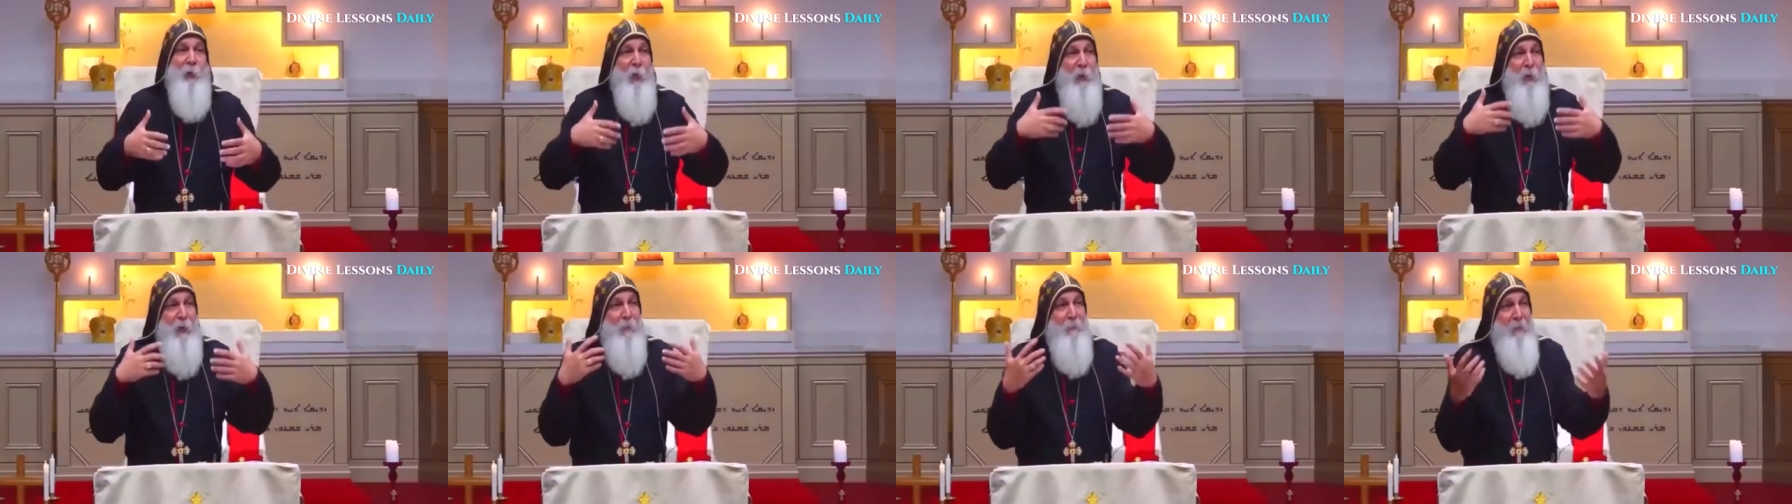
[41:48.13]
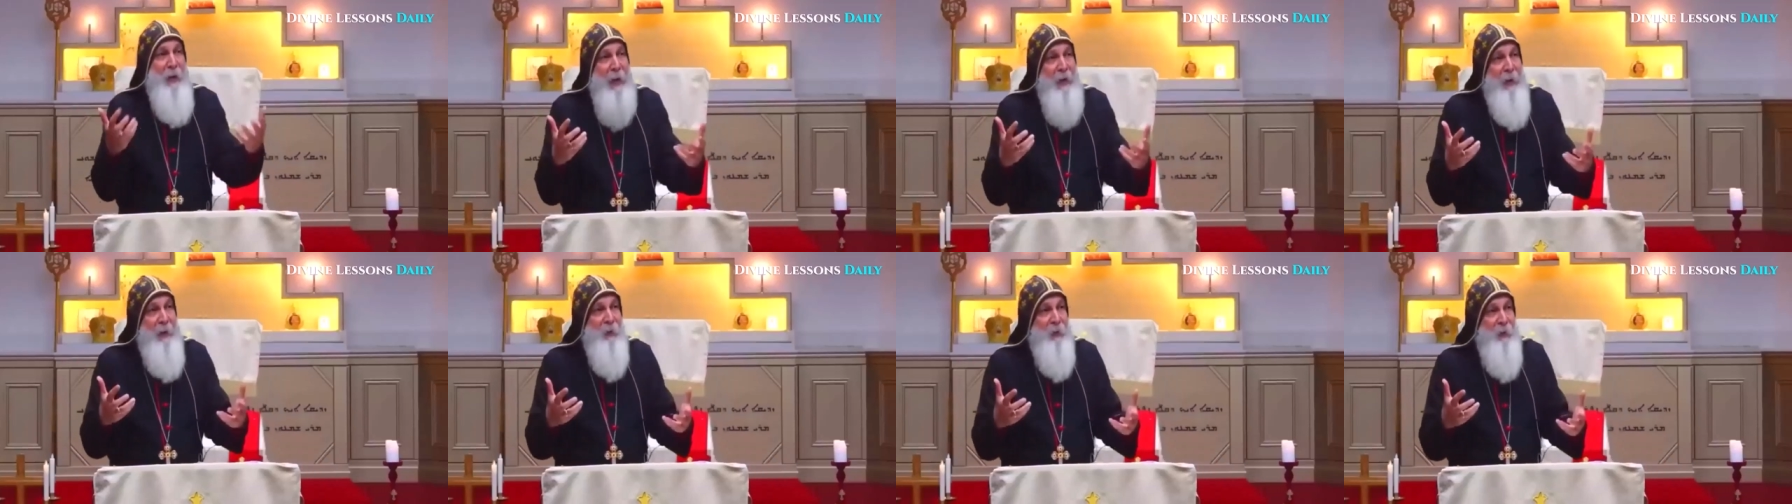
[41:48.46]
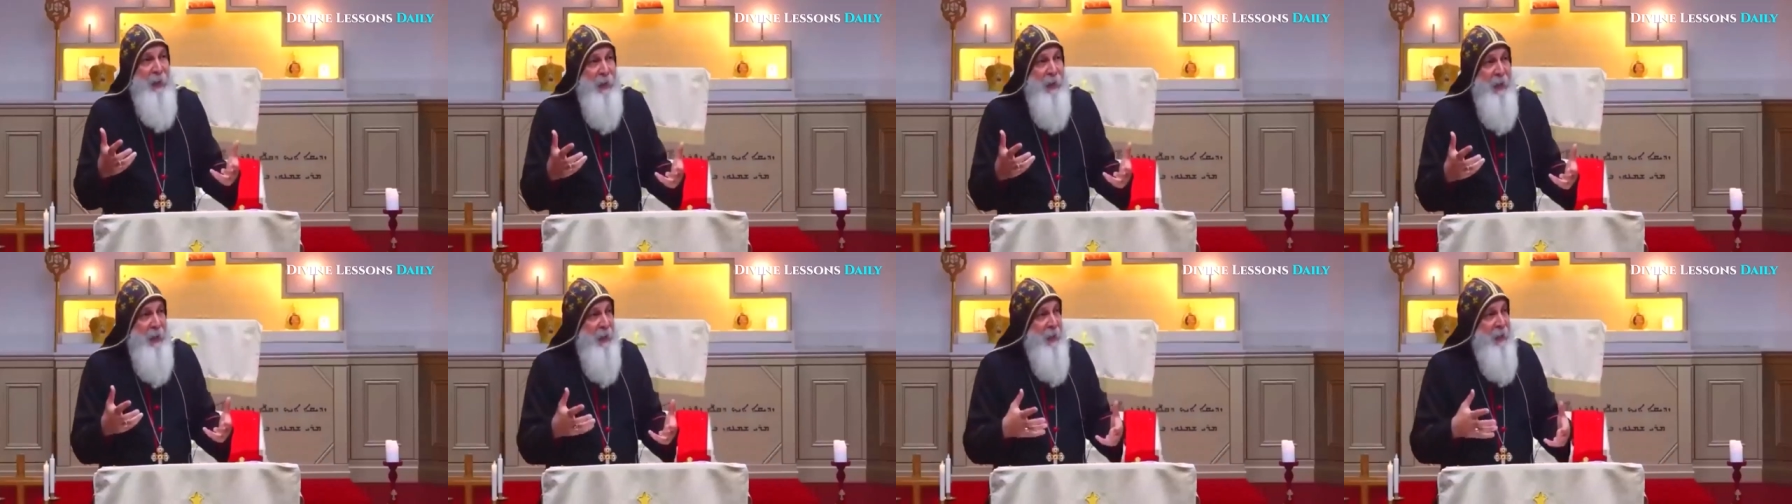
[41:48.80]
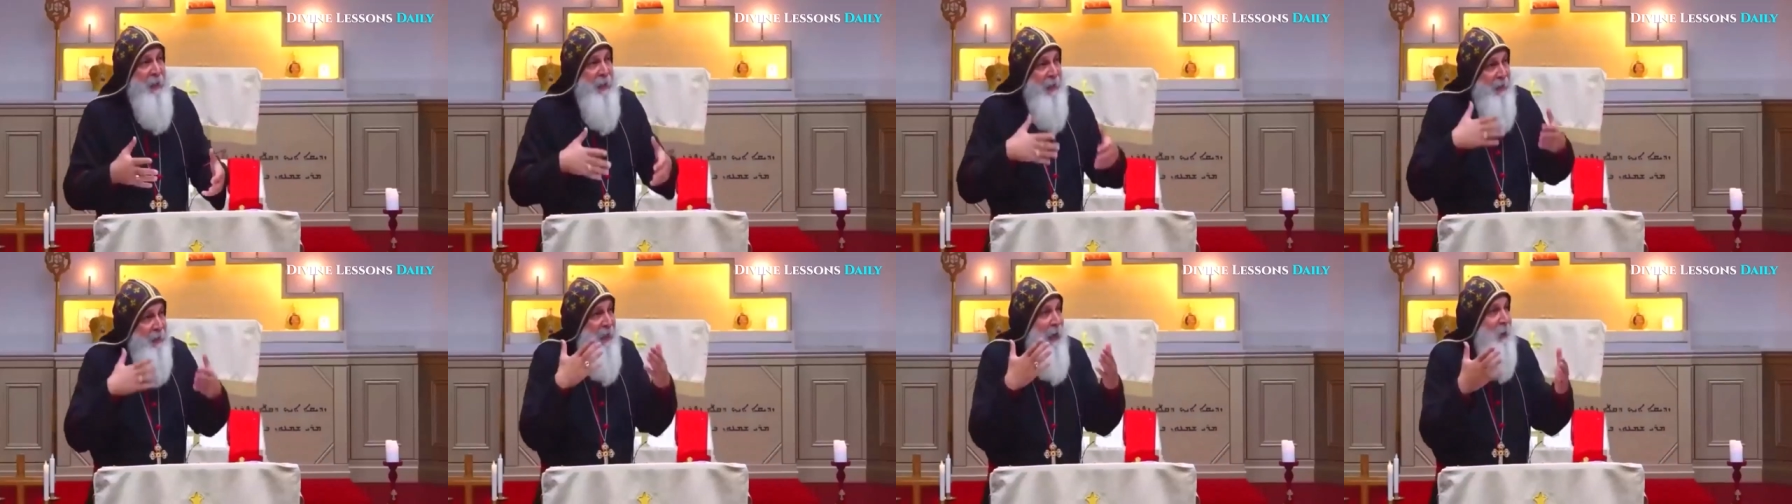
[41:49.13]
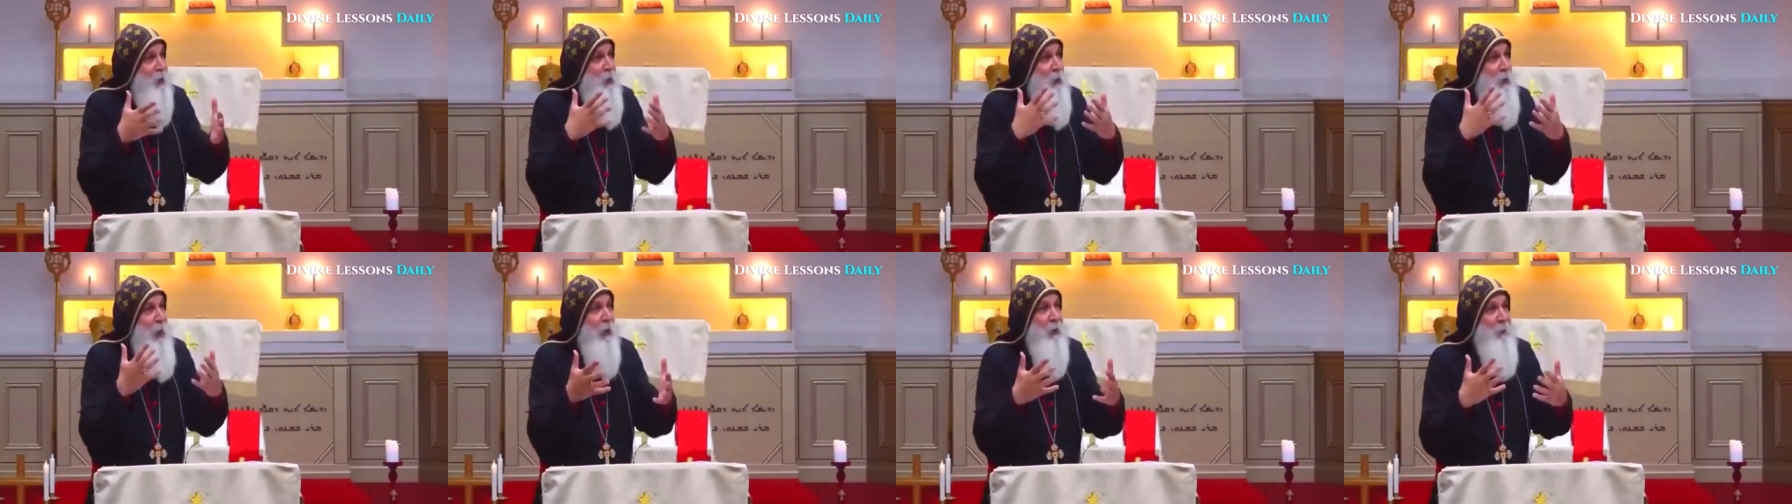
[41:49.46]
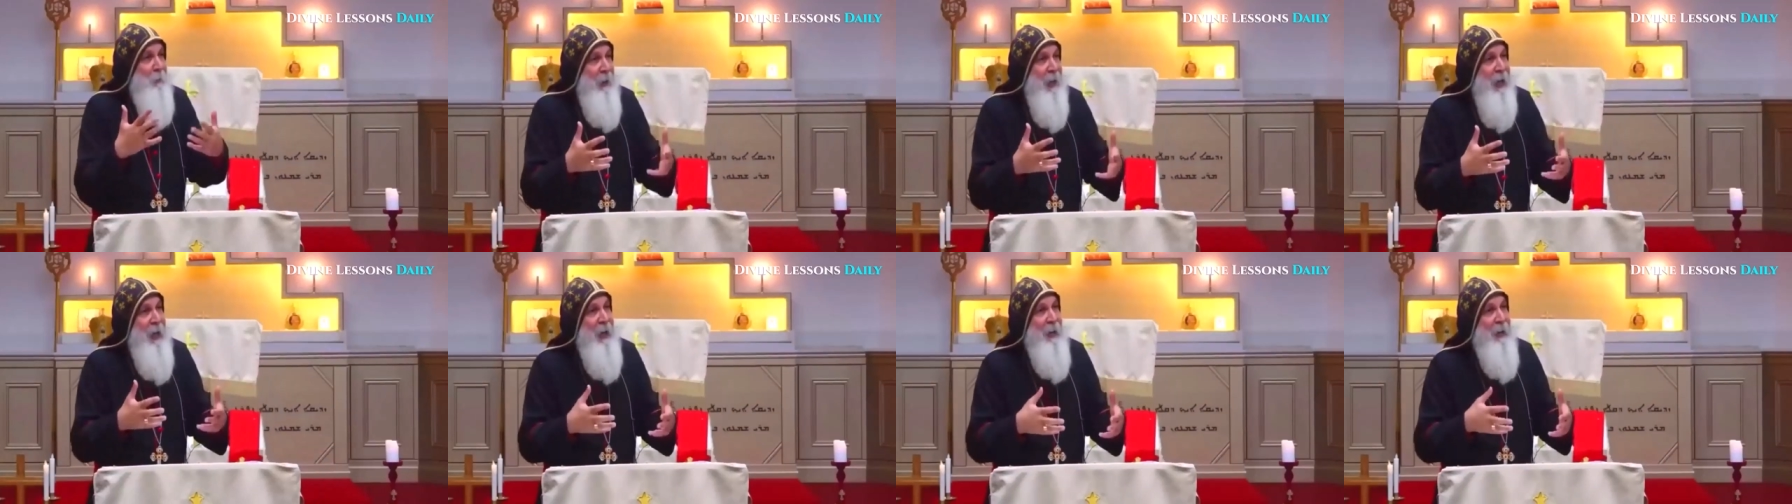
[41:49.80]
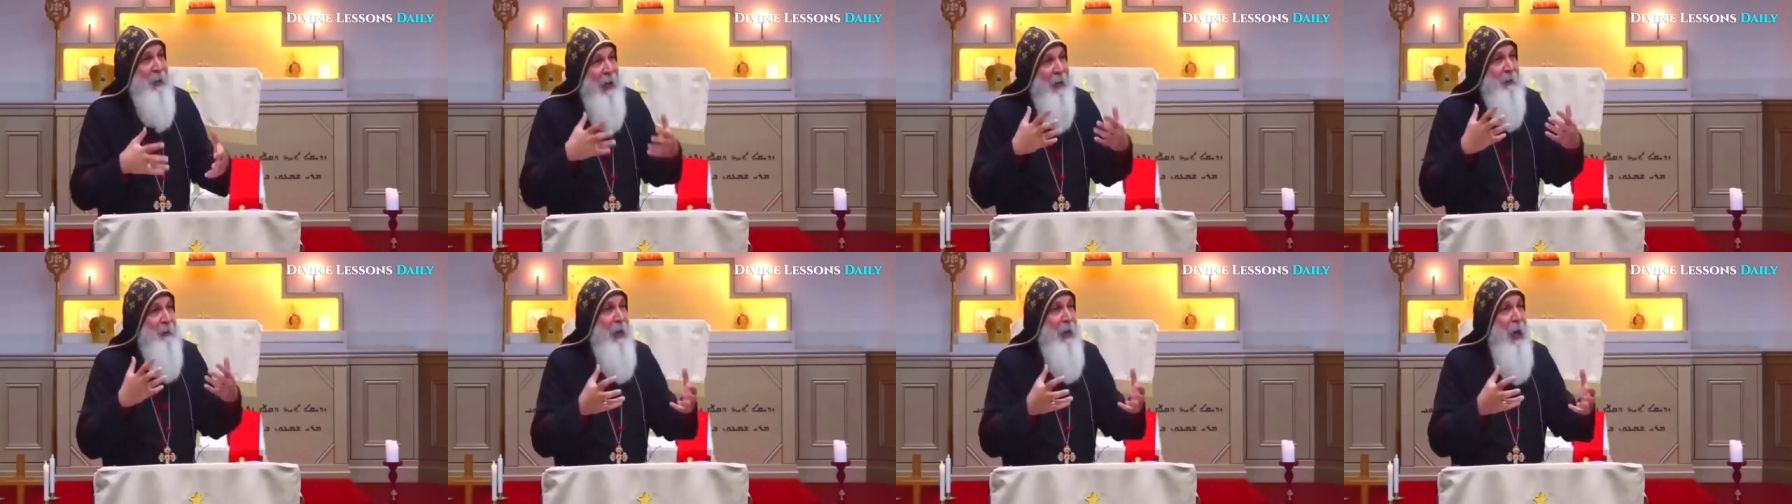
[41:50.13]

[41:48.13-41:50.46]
to humanity does not mean that